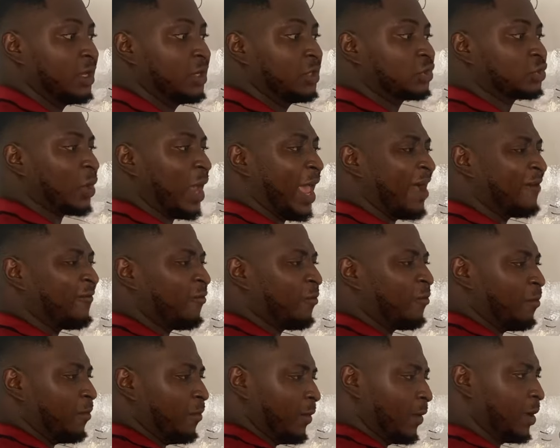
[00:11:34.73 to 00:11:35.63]
so I
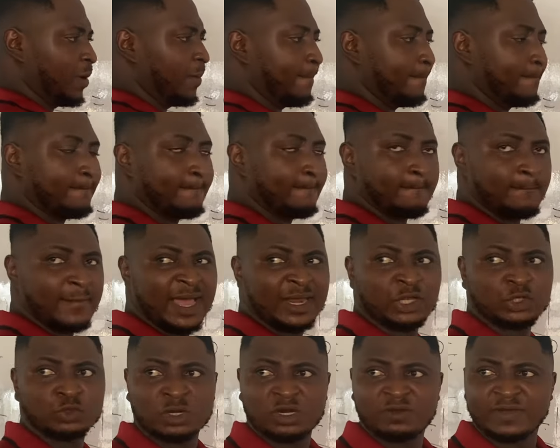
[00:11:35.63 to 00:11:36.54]
have
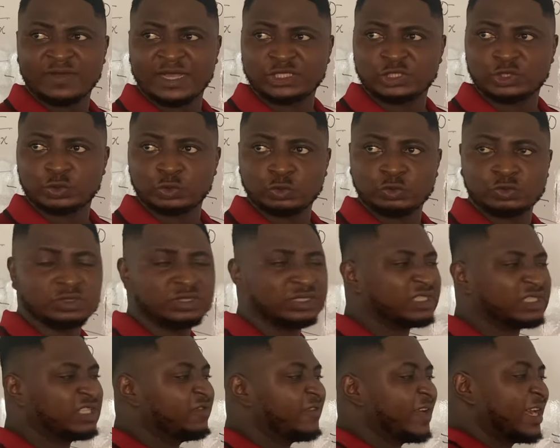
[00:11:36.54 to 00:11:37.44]
minus 1 over
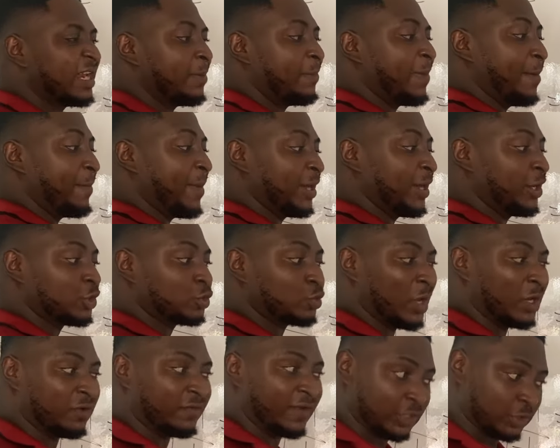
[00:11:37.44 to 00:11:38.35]
2 divided by minus
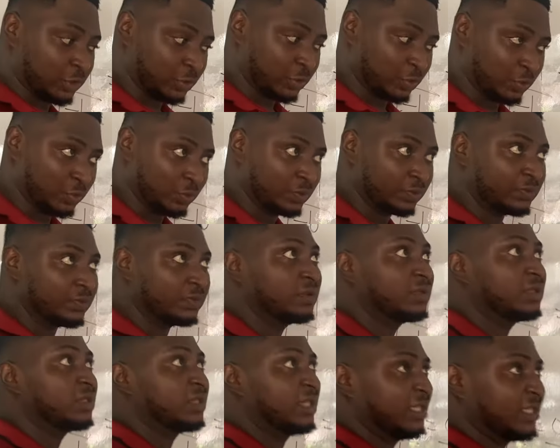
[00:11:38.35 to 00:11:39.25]
1 over
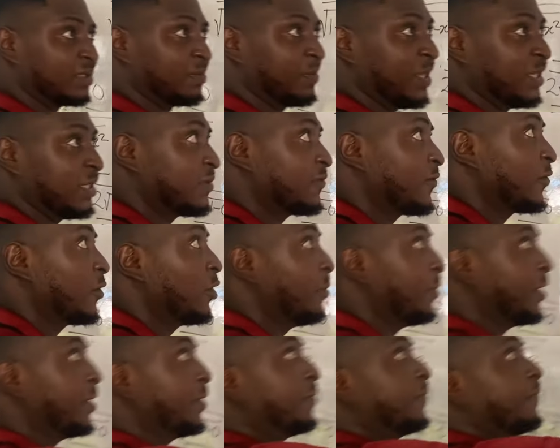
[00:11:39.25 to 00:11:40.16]
2. This means, follow
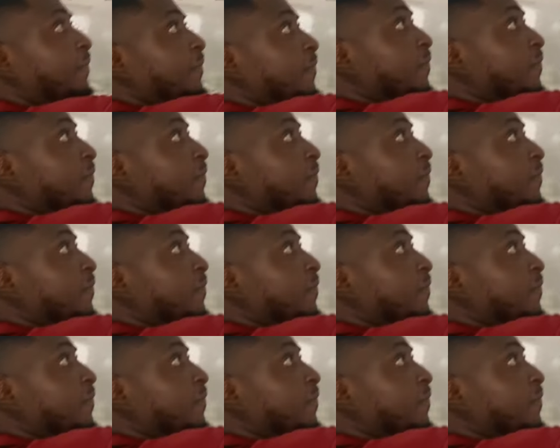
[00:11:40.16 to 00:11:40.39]
me,